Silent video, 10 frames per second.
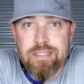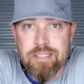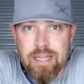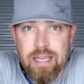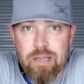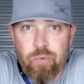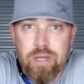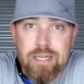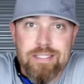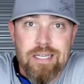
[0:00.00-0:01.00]
Today we're
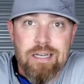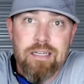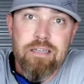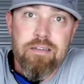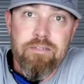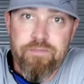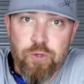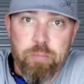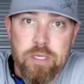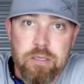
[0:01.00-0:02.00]
going to talk
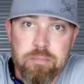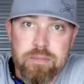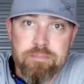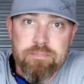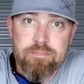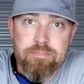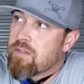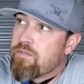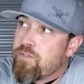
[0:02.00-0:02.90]
fuel pump.